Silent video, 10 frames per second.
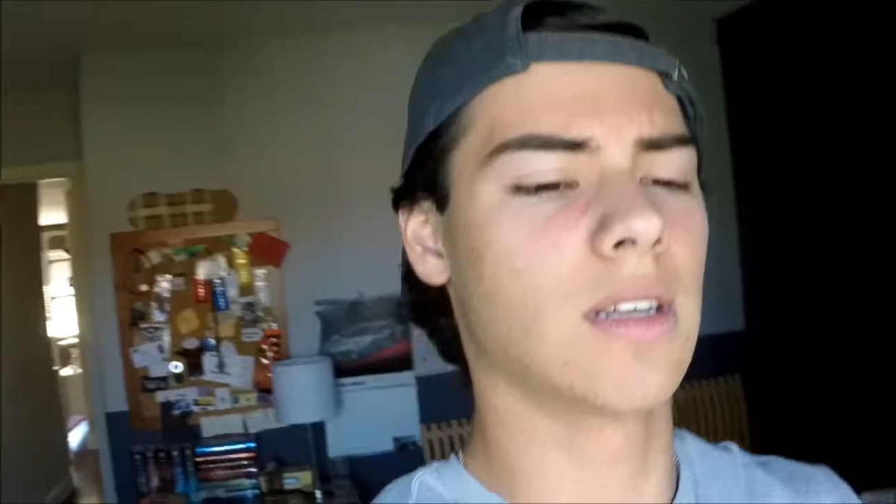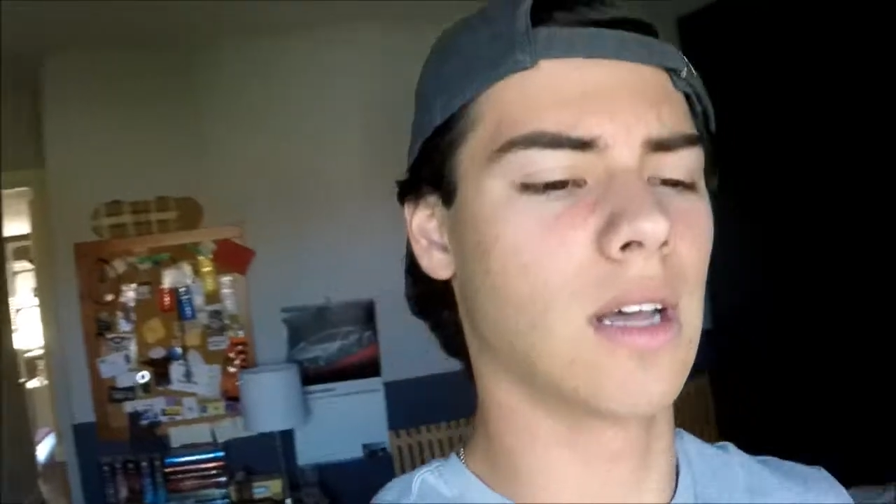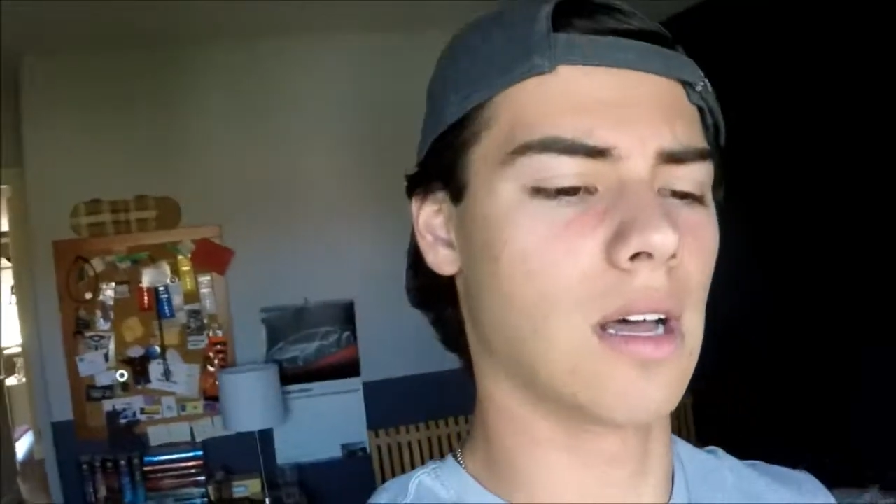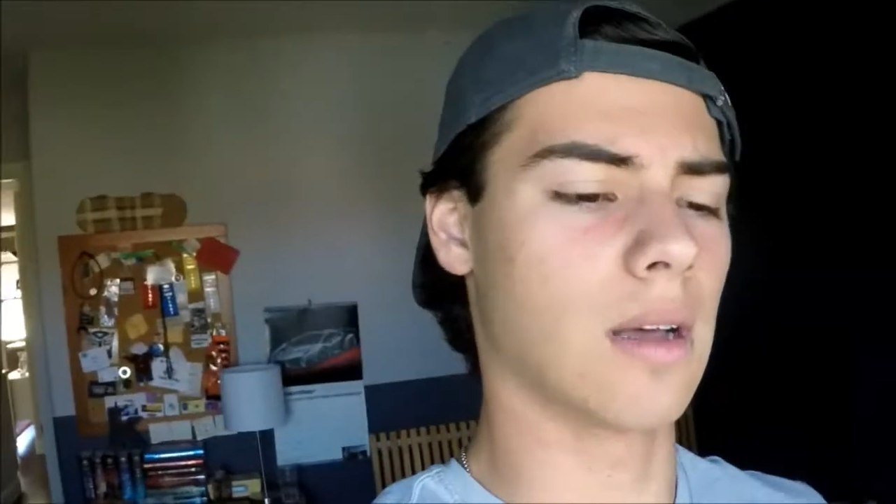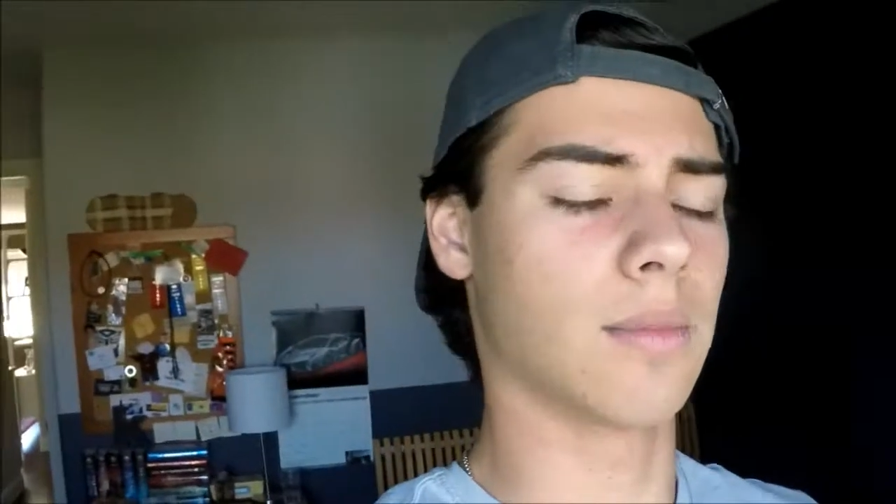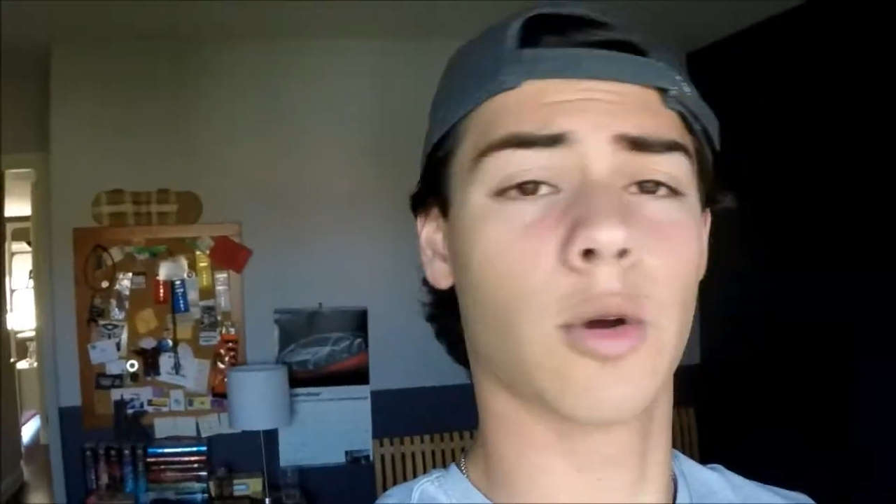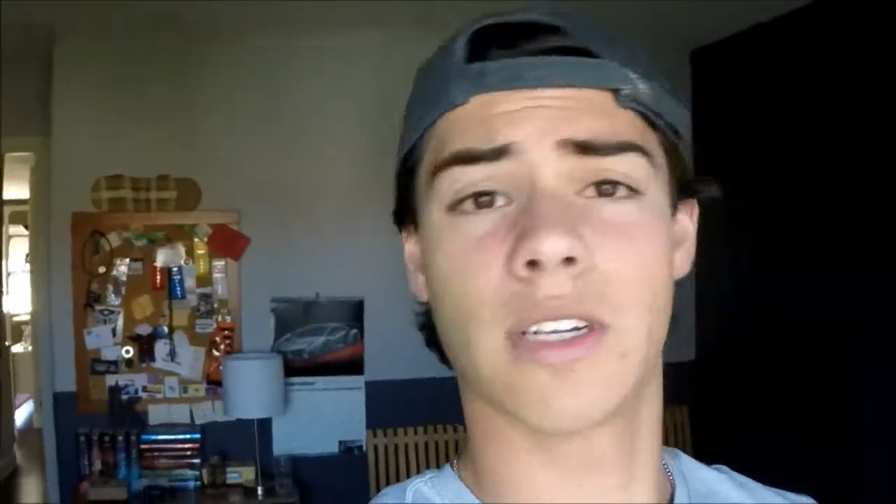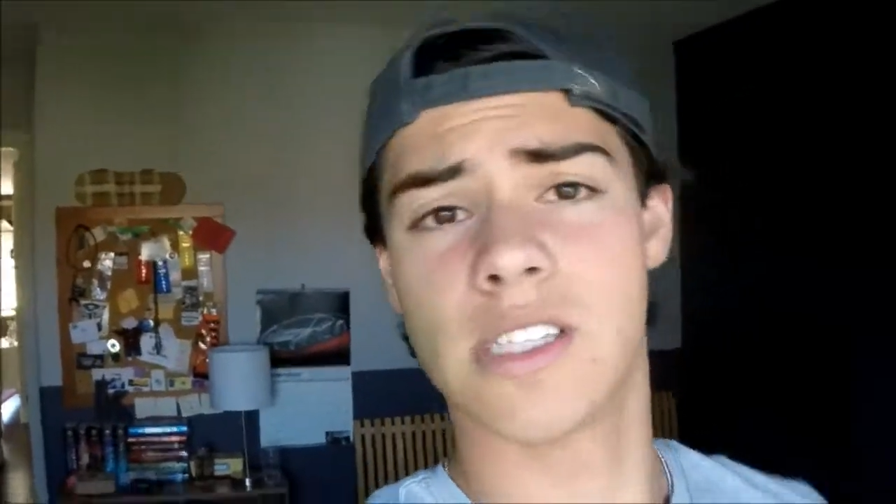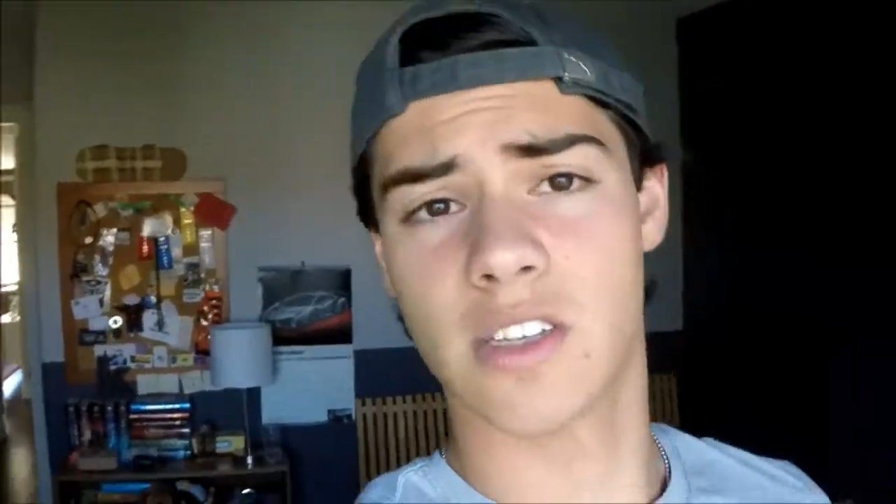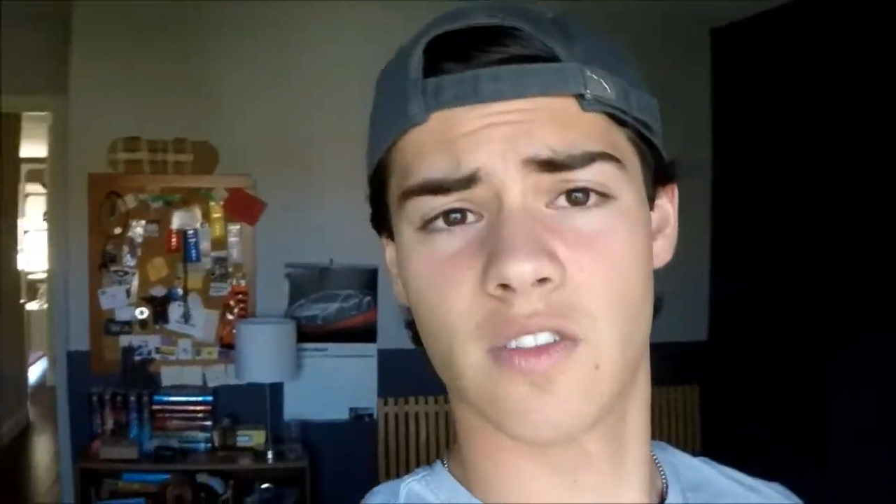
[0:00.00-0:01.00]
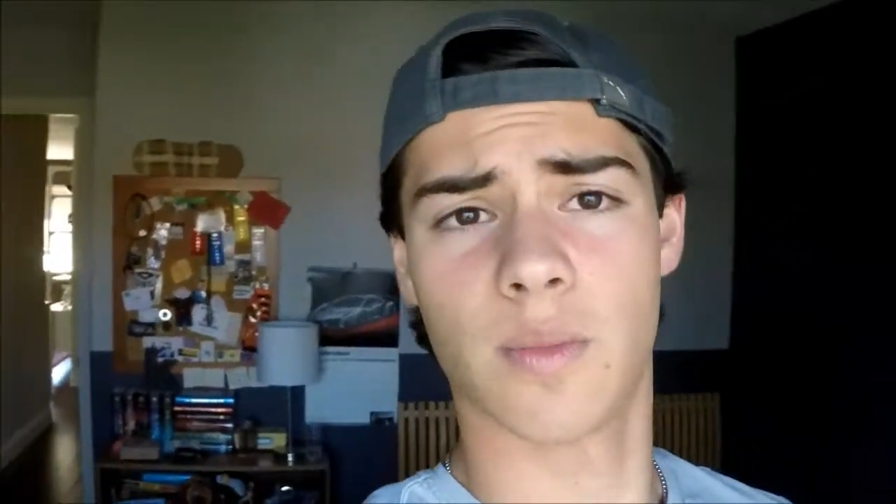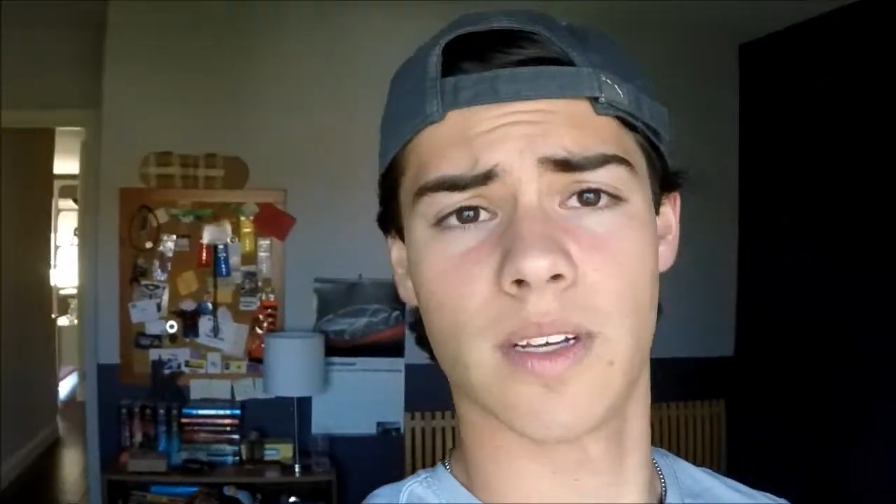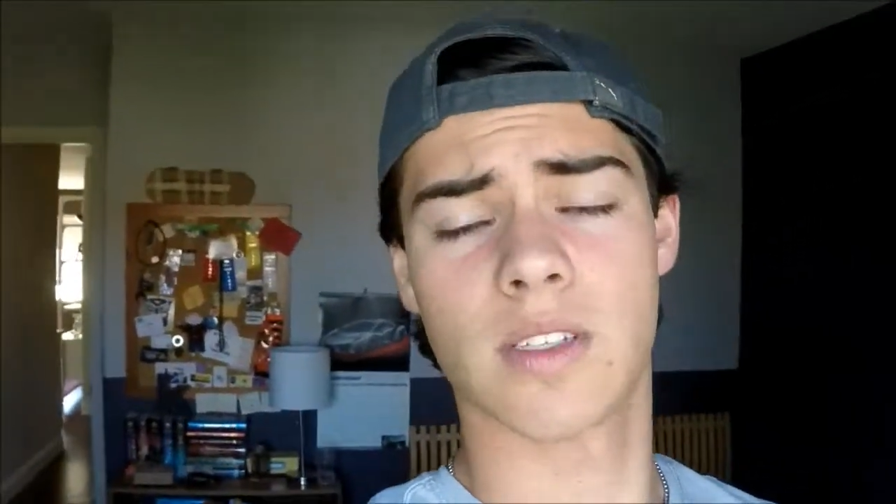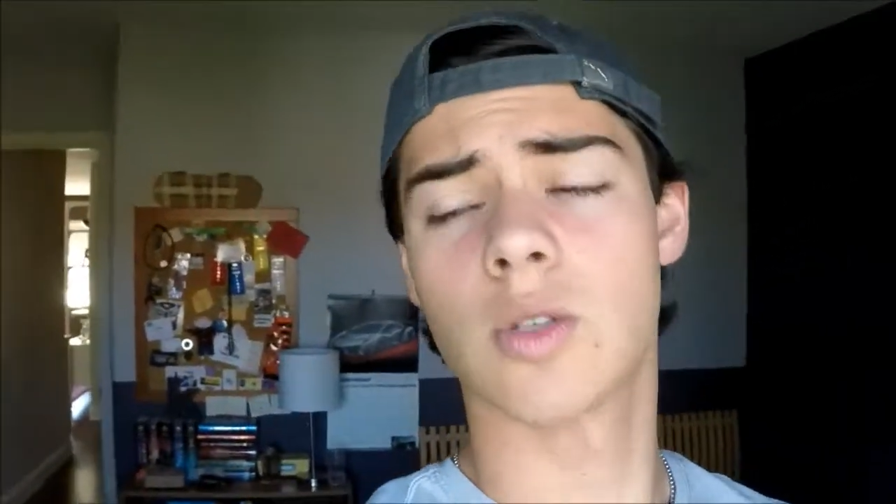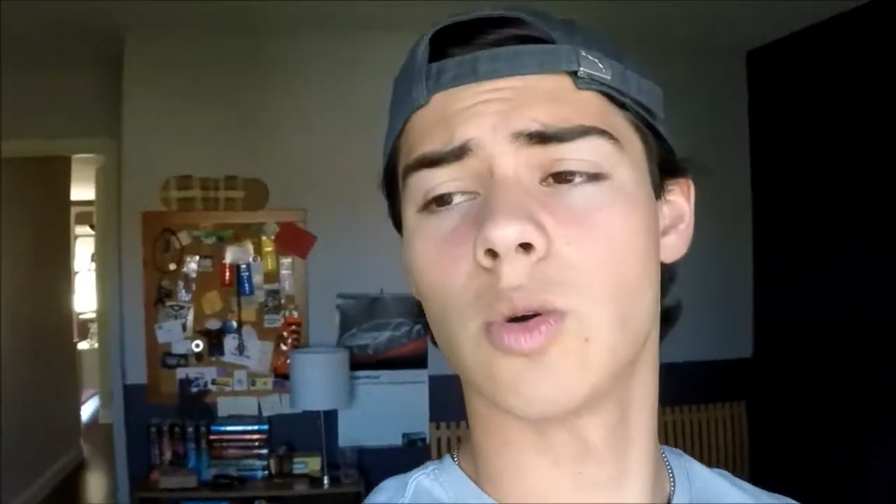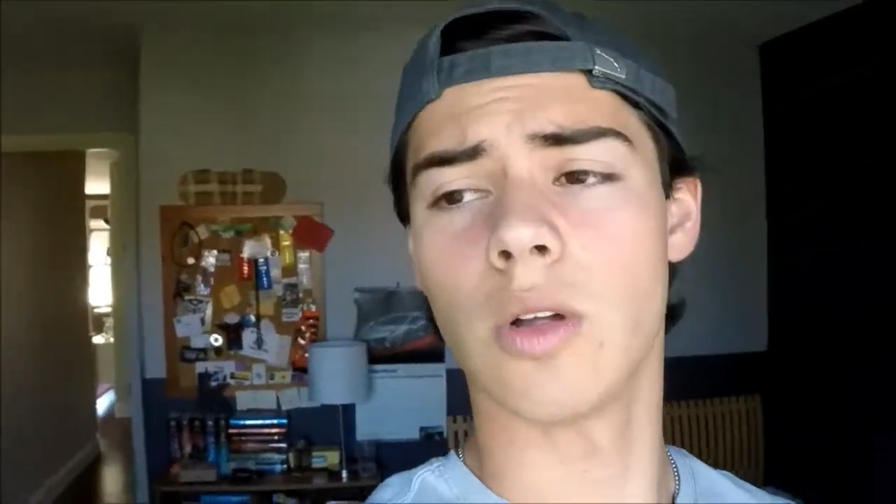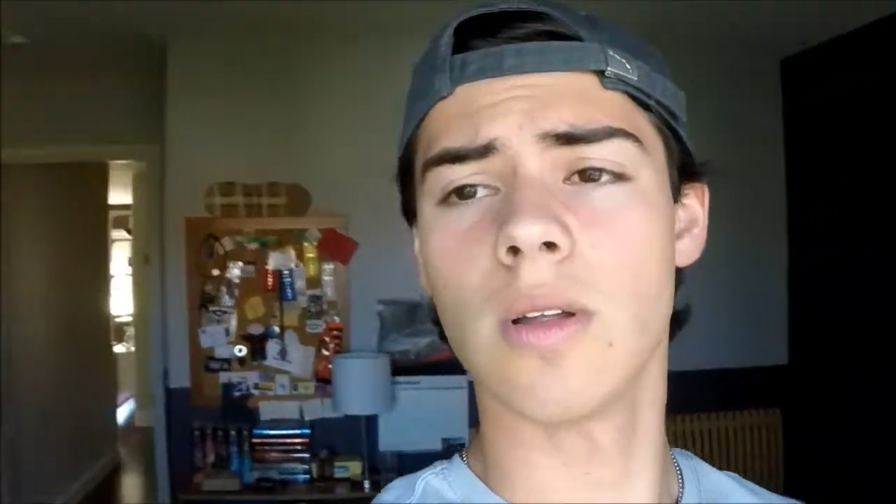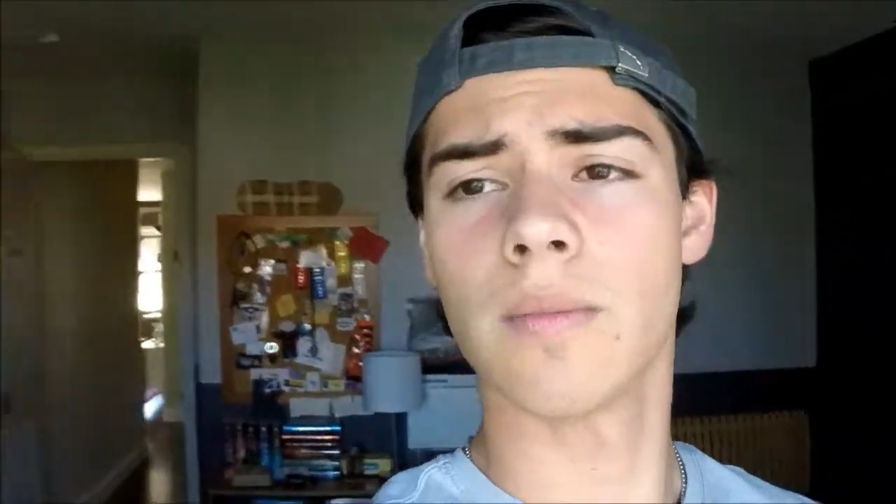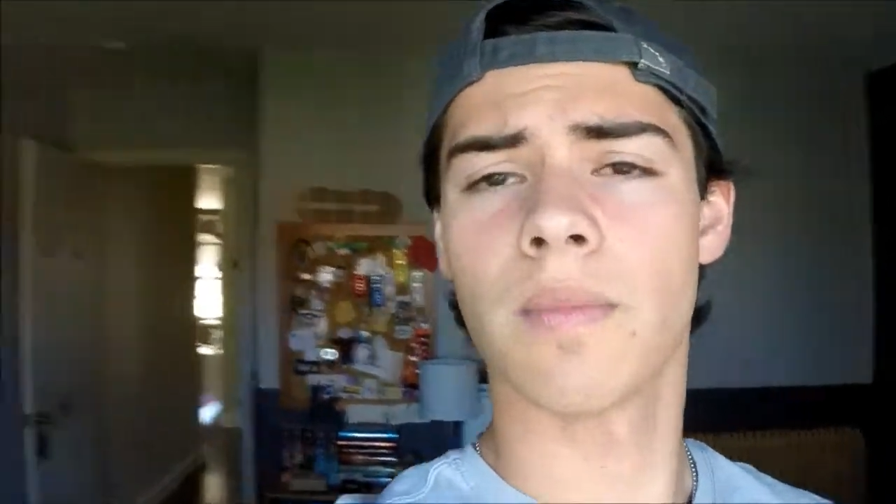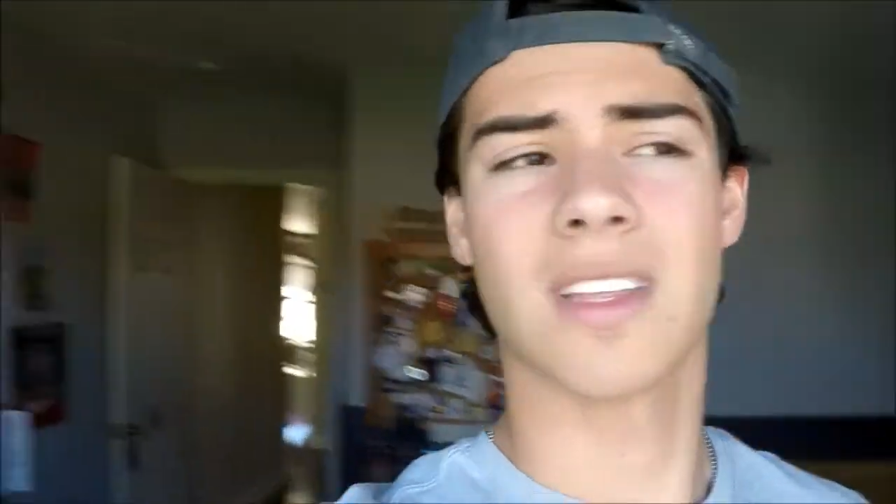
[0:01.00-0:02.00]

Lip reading: organization for my school.